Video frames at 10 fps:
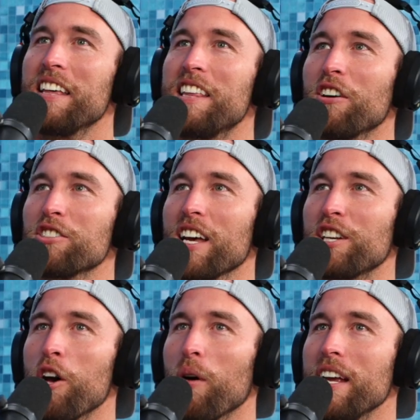there was like
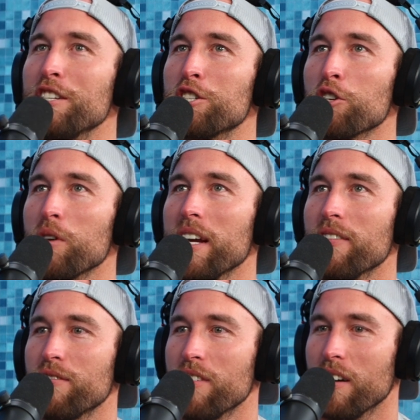no history of
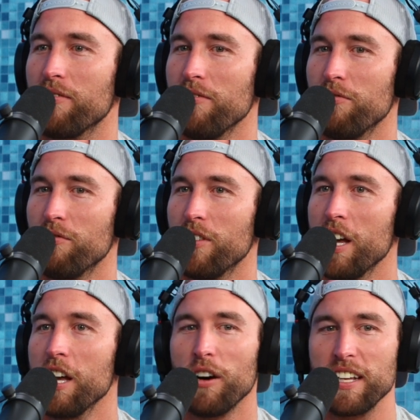
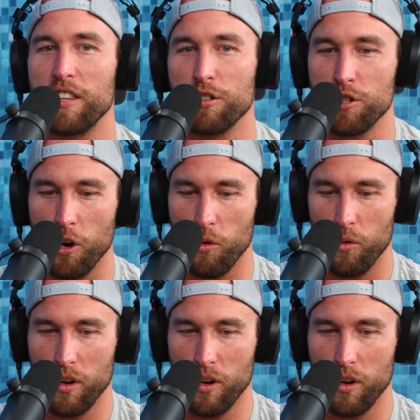like, there's no,